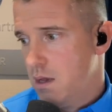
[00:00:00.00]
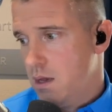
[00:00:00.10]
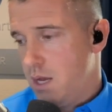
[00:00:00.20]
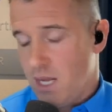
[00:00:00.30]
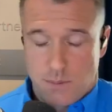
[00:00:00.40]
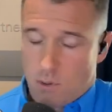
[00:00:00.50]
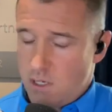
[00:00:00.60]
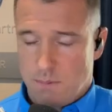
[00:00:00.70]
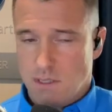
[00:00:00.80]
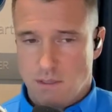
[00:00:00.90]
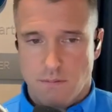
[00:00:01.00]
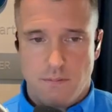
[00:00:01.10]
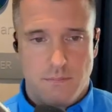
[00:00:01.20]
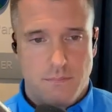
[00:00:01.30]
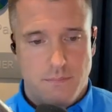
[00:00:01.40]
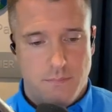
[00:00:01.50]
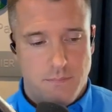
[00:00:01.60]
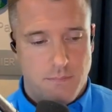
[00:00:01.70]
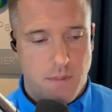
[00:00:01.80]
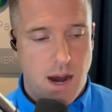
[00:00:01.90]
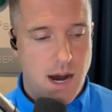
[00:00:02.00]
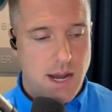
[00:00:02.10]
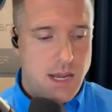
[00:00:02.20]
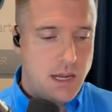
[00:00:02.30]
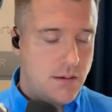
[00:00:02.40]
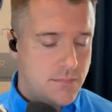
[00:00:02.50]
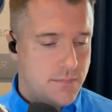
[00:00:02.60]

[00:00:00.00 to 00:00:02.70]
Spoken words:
It's more expensive. I